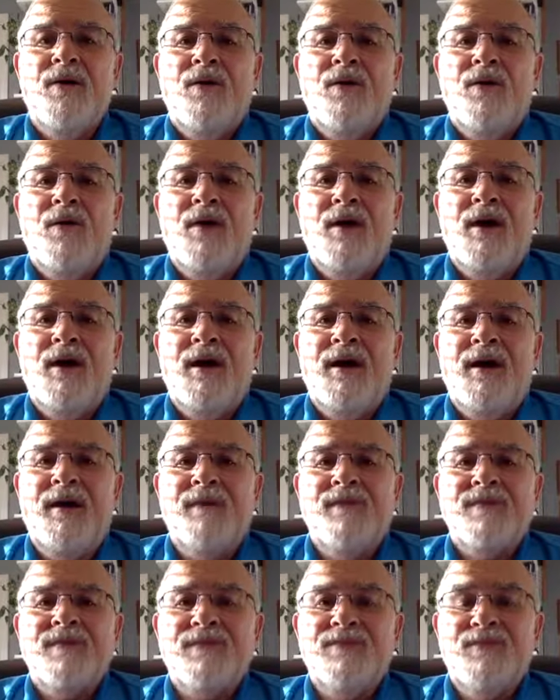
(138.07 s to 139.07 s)
While I
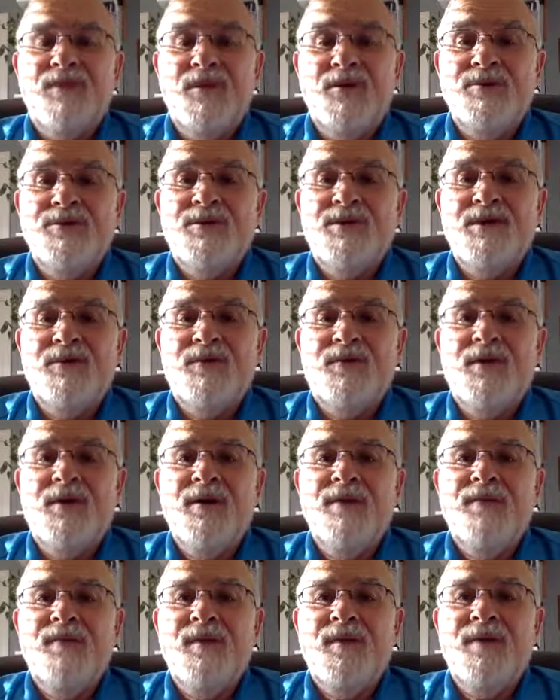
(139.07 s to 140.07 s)
have some notes in
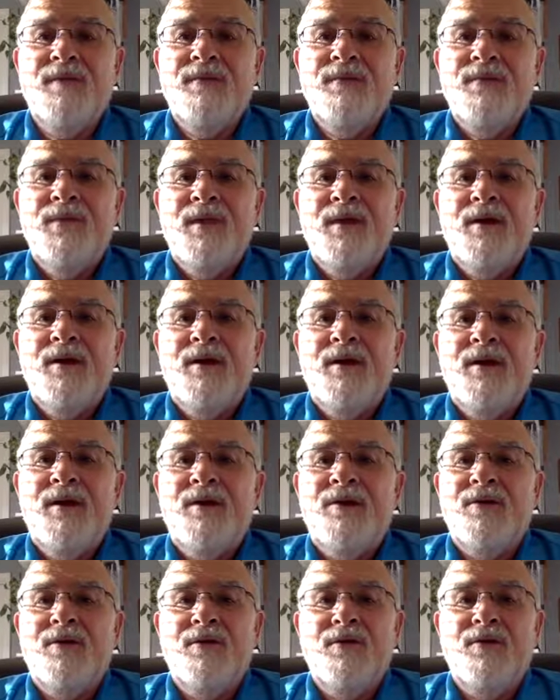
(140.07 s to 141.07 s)
front of me,
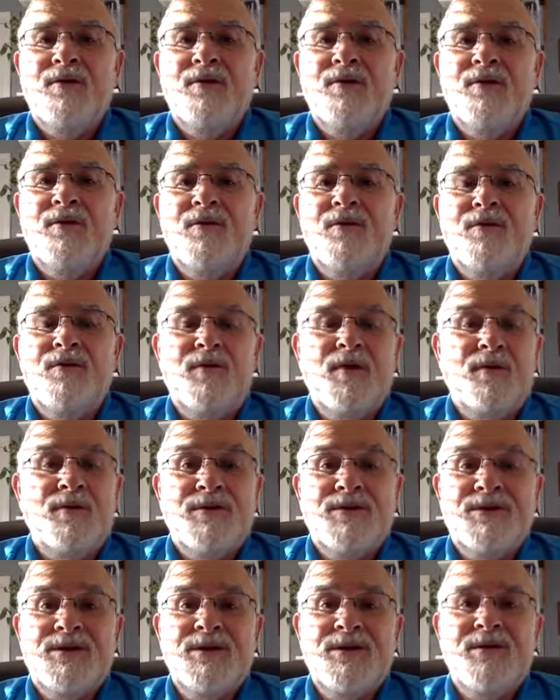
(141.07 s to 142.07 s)
you don't
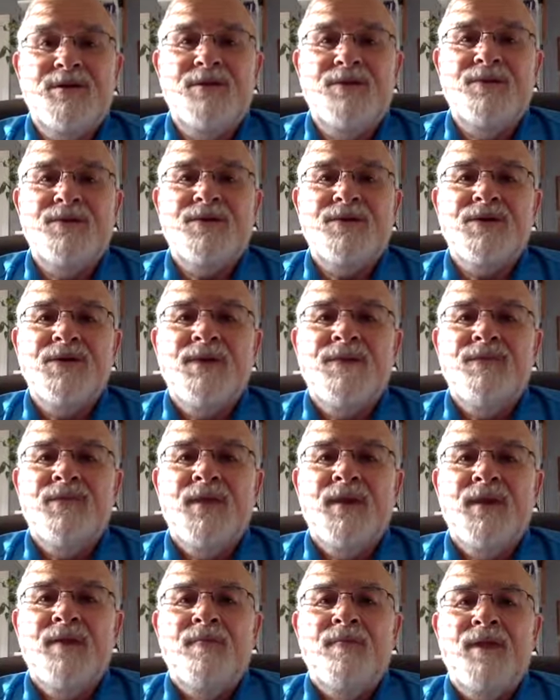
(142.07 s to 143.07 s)
see those,
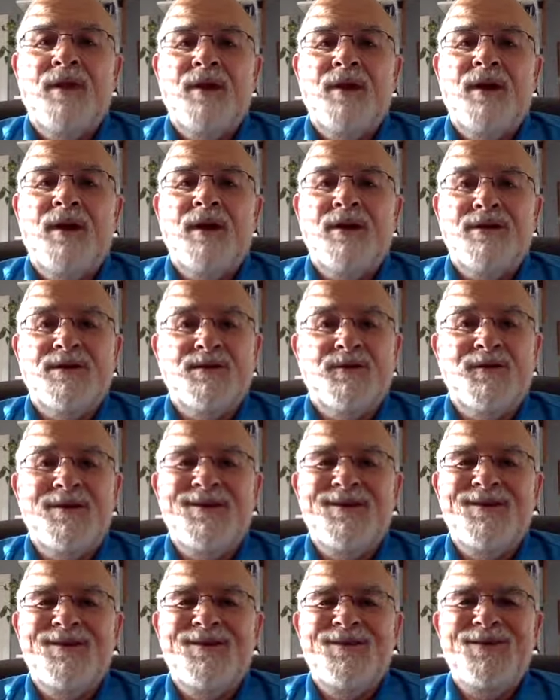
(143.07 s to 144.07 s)
but it guides
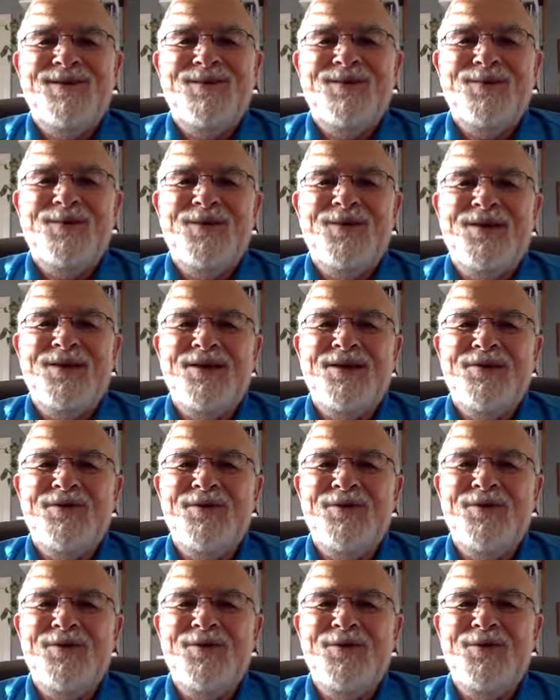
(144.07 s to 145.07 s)
me in working
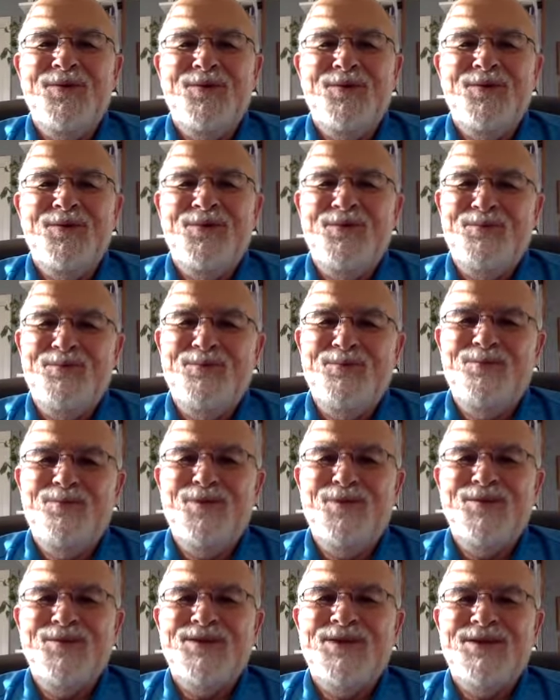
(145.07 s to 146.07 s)
through
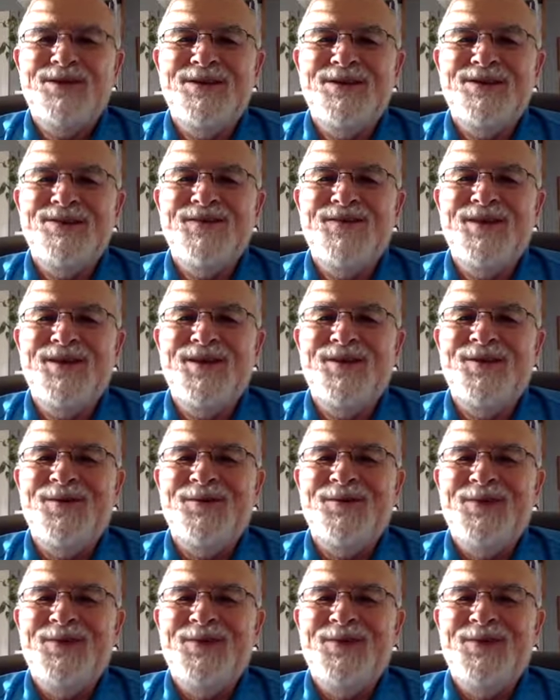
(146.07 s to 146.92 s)
posting this video.